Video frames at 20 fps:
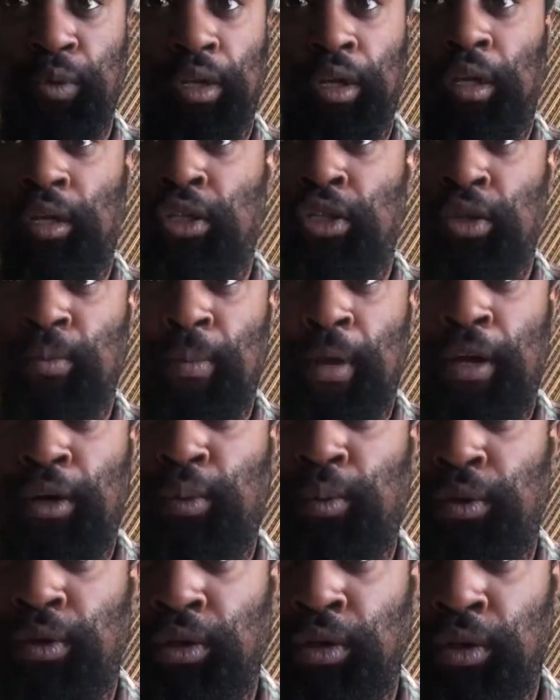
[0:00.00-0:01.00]
It doesn't matter
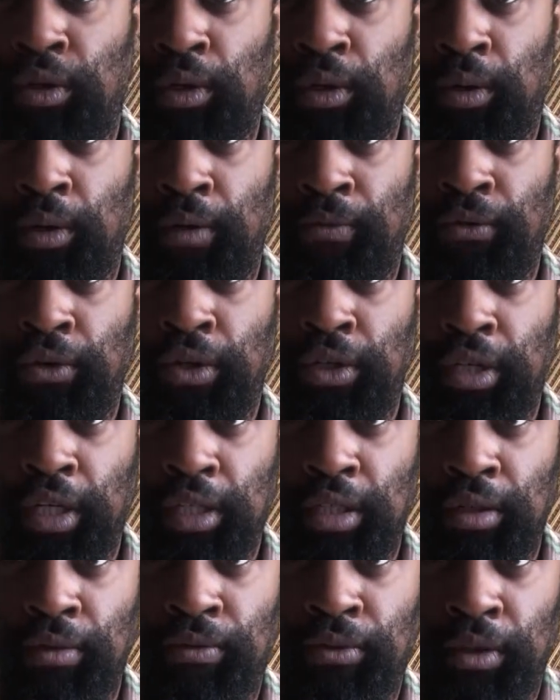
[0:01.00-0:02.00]
where you go. If you're
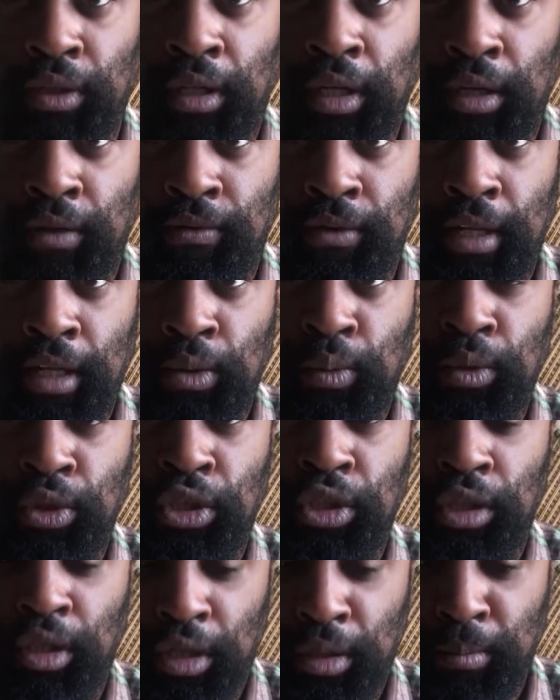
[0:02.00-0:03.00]
destined for death, that's what
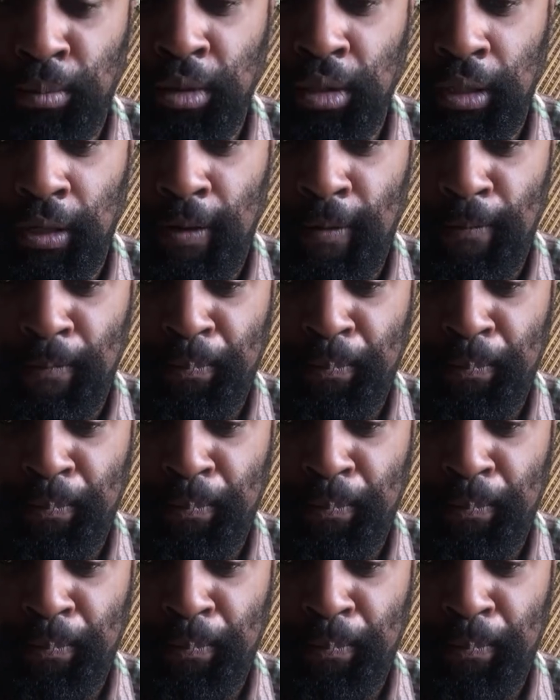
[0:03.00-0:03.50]
you're going to meet.